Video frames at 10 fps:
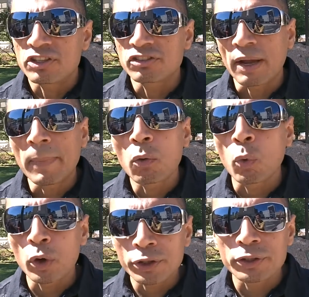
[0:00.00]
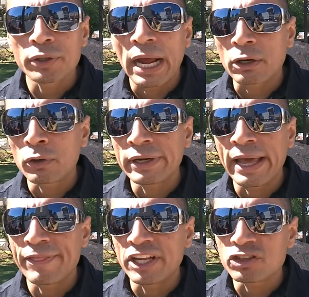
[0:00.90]
since I'm a worker, I don't
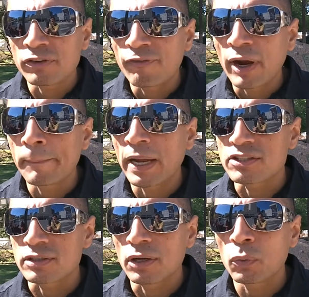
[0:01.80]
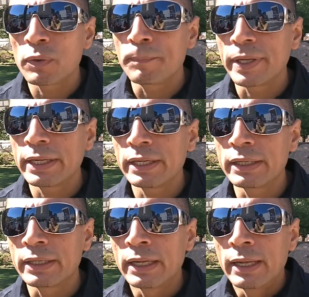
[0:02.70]
identify myself with
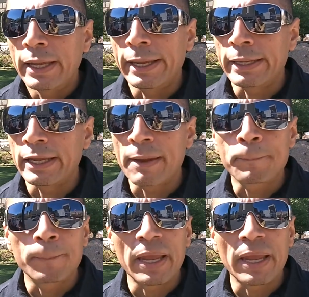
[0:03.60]
being a